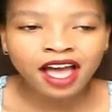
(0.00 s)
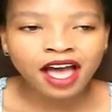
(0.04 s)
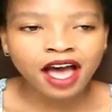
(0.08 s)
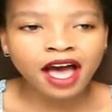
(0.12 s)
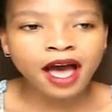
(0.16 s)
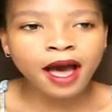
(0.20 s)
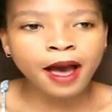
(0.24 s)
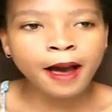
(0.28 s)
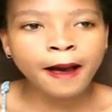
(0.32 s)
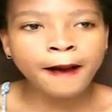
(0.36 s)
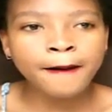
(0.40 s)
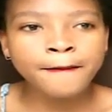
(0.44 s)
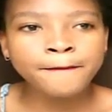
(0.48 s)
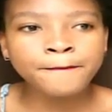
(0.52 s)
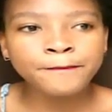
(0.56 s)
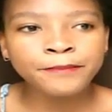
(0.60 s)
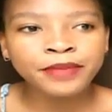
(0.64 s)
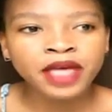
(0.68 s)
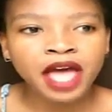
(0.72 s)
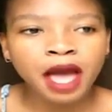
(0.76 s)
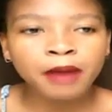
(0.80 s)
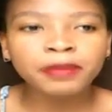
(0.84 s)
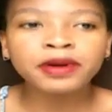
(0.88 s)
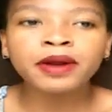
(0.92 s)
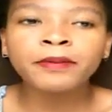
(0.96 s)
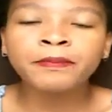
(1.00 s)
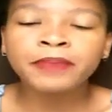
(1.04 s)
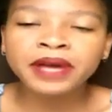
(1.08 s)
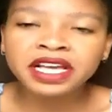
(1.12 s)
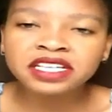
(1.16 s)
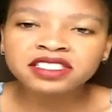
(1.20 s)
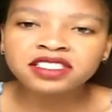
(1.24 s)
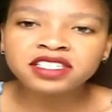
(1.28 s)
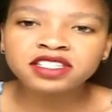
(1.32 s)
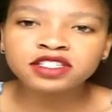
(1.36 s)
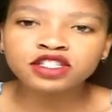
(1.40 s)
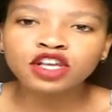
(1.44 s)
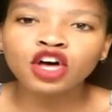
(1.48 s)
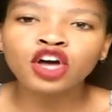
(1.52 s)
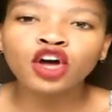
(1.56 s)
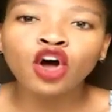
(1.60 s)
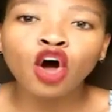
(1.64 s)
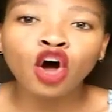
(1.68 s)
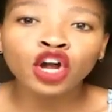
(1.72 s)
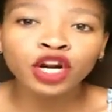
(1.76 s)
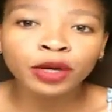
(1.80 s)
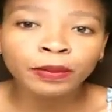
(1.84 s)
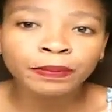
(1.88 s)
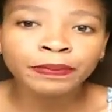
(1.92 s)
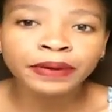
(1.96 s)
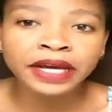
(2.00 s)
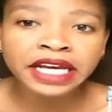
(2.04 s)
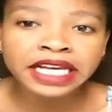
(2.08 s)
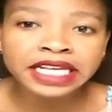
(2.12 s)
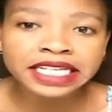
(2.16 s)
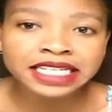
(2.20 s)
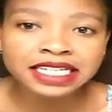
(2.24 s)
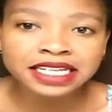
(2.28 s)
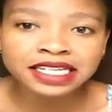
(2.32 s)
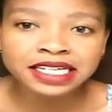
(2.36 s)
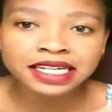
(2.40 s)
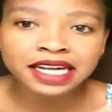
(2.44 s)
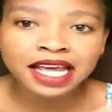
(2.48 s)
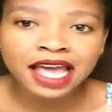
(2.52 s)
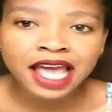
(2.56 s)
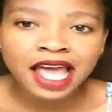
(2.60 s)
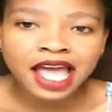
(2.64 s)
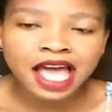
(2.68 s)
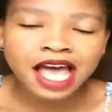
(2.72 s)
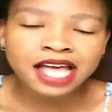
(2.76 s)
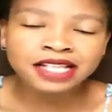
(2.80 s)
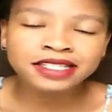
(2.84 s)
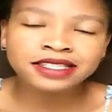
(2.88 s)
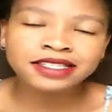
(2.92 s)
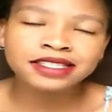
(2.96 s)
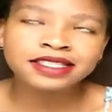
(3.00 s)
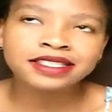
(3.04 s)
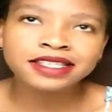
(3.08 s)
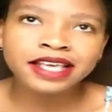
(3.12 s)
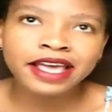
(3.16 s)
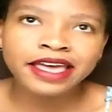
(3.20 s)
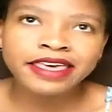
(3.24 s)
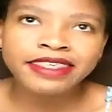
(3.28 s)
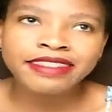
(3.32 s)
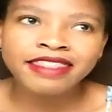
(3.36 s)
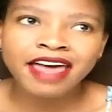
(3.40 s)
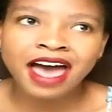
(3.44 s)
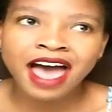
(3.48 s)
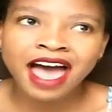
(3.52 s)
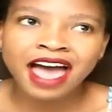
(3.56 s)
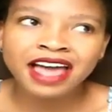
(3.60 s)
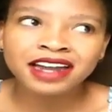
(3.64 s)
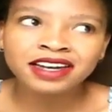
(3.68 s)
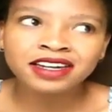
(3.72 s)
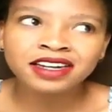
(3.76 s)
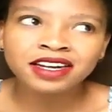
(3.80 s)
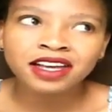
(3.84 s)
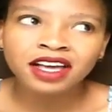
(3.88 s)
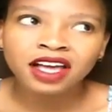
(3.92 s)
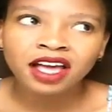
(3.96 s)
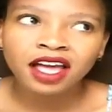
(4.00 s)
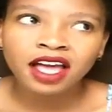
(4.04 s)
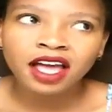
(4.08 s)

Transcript: I'm going to base this on opinion and say that